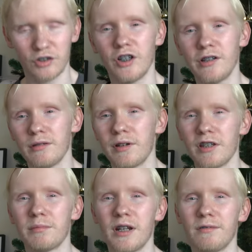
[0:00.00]
JC
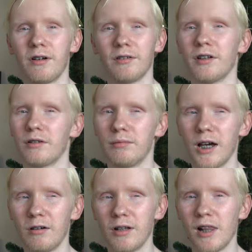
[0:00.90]
Wings made a Rosen as
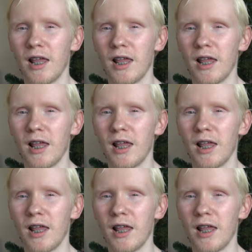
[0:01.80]
well.